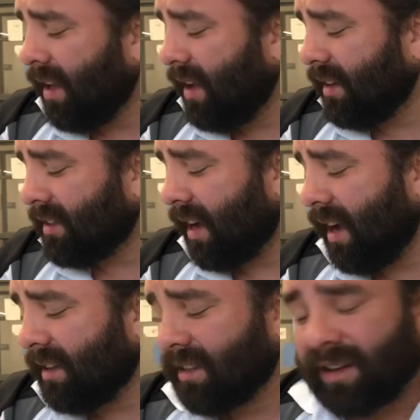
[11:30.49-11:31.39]
He
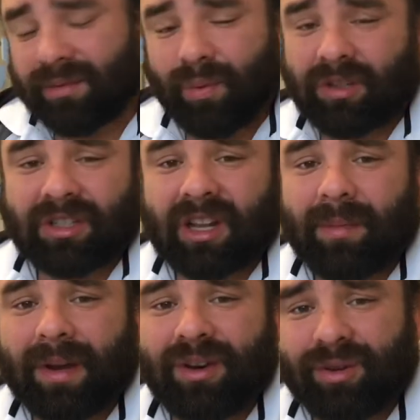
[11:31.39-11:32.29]
decides, we're just going to
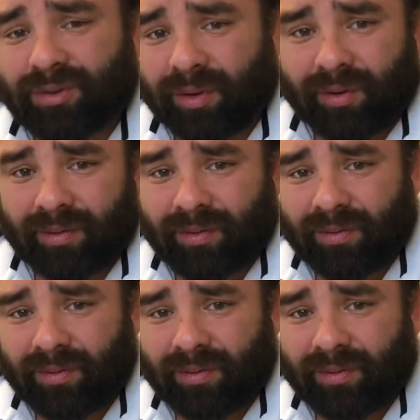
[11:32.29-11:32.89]
be neutral.